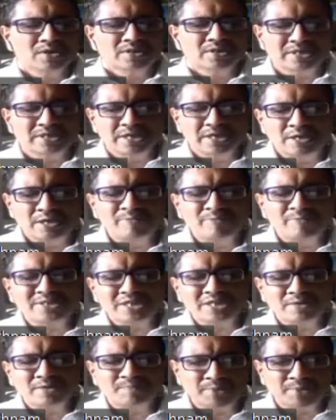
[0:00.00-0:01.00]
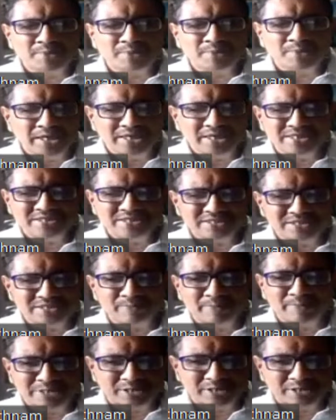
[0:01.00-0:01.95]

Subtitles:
the government employees in a better